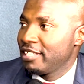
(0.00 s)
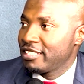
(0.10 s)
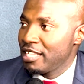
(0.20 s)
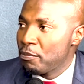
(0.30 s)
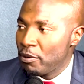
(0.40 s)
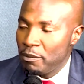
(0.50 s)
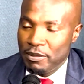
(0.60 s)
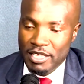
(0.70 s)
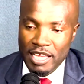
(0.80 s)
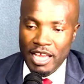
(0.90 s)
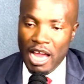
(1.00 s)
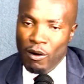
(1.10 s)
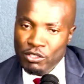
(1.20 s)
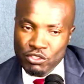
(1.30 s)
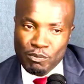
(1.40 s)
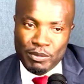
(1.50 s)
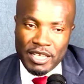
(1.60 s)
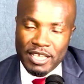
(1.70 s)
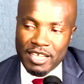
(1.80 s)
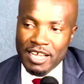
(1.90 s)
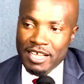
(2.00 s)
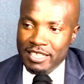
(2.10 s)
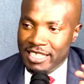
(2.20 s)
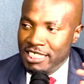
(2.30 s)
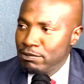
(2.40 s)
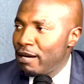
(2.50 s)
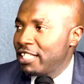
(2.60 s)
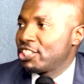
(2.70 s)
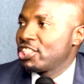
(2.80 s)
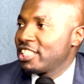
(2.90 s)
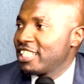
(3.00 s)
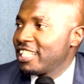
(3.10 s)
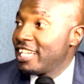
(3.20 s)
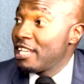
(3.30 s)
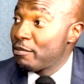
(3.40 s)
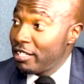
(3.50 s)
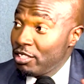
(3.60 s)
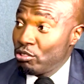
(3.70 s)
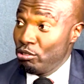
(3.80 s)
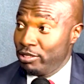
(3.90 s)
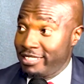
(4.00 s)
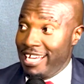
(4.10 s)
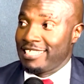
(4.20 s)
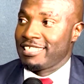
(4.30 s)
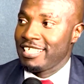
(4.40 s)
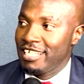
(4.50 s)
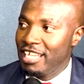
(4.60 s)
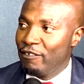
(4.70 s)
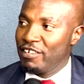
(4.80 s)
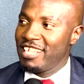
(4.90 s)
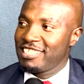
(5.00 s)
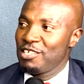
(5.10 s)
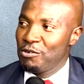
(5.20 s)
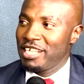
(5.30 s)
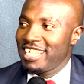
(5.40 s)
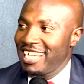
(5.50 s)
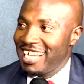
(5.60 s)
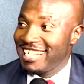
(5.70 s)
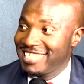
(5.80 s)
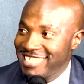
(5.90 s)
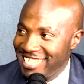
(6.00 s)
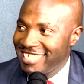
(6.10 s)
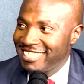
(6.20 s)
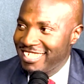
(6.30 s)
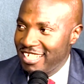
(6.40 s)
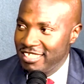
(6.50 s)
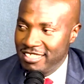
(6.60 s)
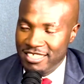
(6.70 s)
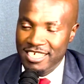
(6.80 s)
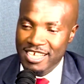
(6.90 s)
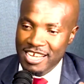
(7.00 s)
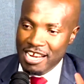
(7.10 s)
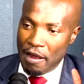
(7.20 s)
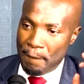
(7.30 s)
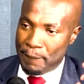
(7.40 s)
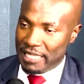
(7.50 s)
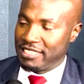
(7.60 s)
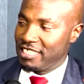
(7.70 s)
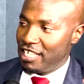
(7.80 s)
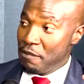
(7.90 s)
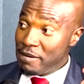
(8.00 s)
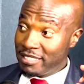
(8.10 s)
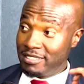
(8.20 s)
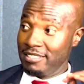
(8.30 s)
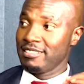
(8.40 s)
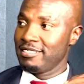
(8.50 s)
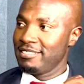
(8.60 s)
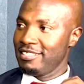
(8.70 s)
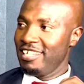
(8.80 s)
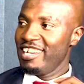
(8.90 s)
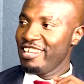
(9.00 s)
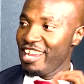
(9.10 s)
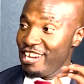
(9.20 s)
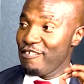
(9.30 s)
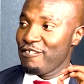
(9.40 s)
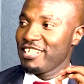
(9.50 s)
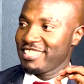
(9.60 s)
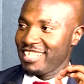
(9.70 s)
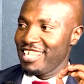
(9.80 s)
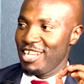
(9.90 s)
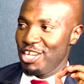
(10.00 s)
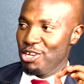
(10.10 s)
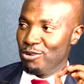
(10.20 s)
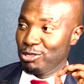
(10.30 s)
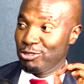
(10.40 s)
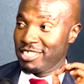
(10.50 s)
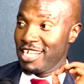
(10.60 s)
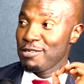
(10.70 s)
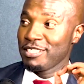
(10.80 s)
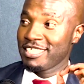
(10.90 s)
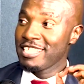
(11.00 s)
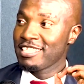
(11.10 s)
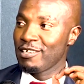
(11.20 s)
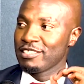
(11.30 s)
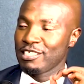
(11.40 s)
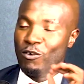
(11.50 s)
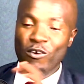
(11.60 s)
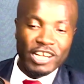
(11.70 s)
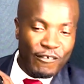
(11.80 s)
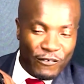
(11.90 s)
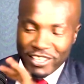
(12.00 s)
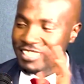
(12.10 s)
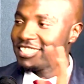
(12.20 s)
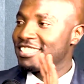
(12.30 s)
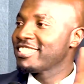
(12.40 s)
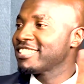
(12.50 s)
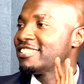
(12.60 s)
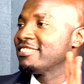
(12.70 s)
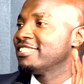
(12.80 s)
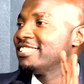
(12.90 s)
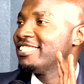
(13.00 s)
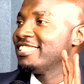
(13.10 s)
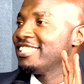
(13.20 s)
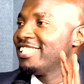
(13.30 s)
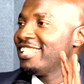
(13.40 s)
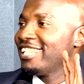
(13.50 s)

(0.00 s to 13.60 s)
And say probably, I want to bring this much and I'm ready to lose that. If it doesn't work, I can try another country. But imagine uh, you're an investor. You want to try with 10,000 only for registration. Mm.